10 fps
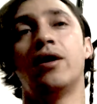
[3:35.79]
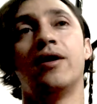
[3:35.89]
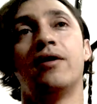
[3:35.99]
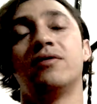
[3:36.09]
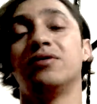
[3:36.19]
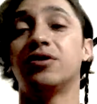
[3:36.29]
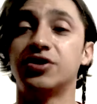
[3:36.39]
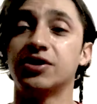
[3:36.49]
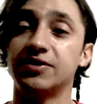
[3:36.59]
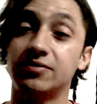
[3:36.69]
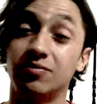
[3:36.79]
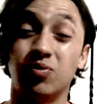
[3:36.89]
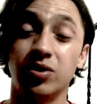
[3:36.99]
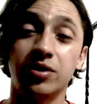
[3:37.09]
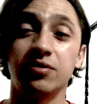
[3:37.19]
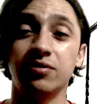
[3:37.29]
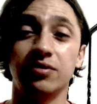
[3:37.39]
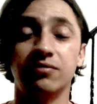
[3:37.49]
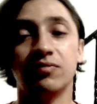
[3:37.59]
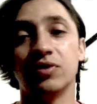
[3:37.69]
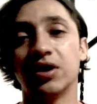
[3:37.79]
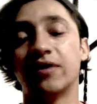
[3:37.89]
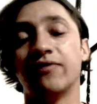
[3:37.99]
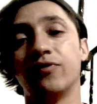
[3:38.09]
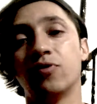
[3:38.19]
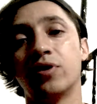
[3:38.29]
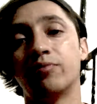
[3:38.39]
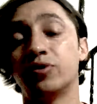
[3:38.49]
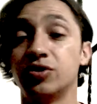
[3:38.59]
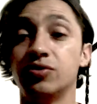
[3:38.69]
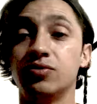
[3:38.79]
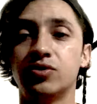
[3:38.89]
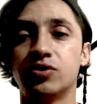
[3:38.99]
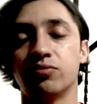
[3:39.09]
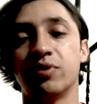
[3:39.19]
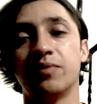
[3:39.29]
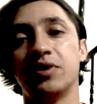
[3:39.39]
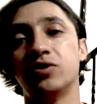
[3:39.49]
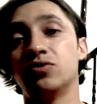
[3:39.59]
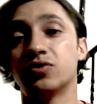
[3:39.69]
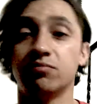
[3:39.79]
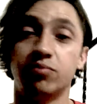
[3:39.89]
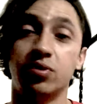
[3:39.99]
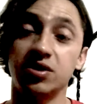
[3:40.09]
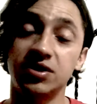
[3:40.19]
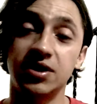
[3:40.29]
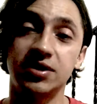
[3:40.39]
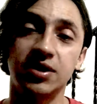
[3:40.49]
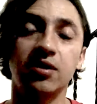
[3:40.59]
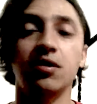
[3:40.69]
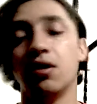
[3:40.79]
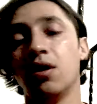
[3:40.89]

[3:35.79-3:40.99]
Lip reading: Logic is really good, like if you want to produce or maybe do some processing.